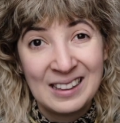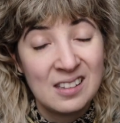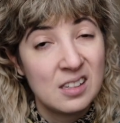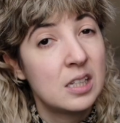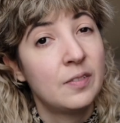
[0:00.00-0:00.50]
This
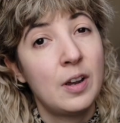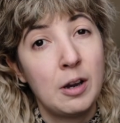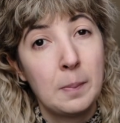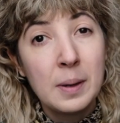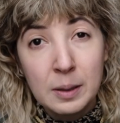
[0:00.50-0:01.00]
is a very
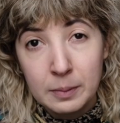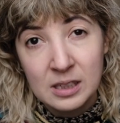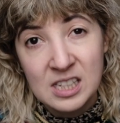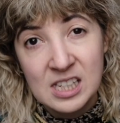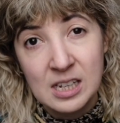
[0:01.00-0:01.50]

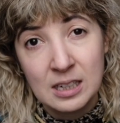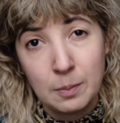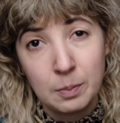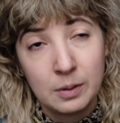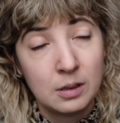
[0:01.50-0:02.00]
minimalist
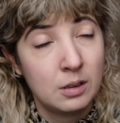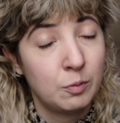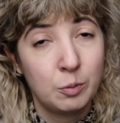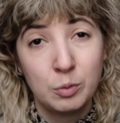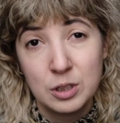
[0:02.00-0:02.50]
setup,
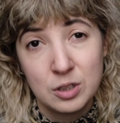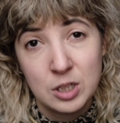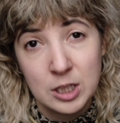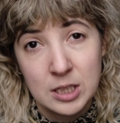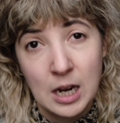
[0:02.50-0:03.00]
which is
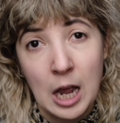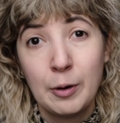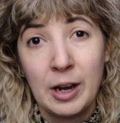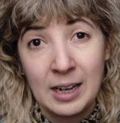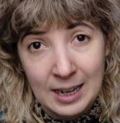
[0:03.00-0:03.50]
just how
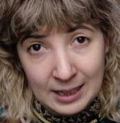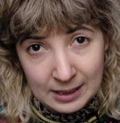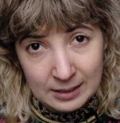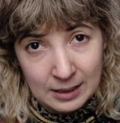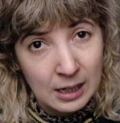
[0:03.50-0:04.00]
I like
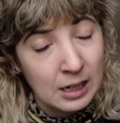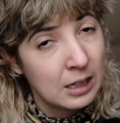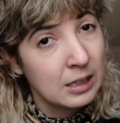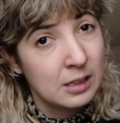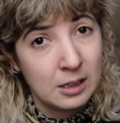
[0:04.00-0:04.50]
it,
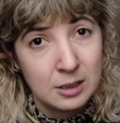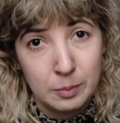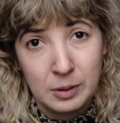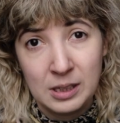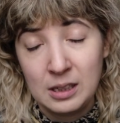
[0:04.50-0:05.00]
not to
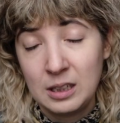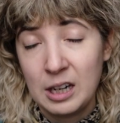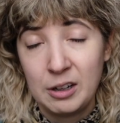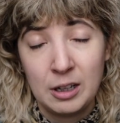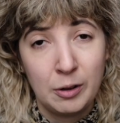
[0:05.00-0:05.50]
be
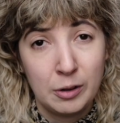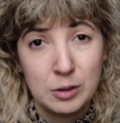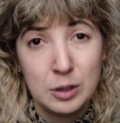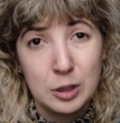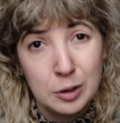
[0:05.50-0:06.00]
carrying around
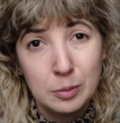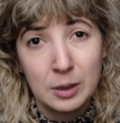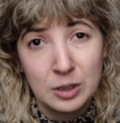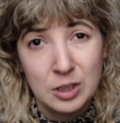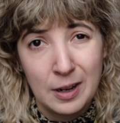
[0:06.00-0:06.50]
too
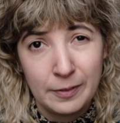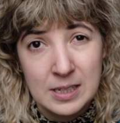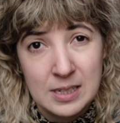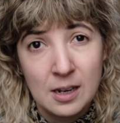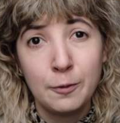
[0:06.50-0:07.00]
much heavy
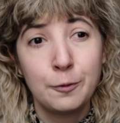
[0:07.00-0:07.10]
stuff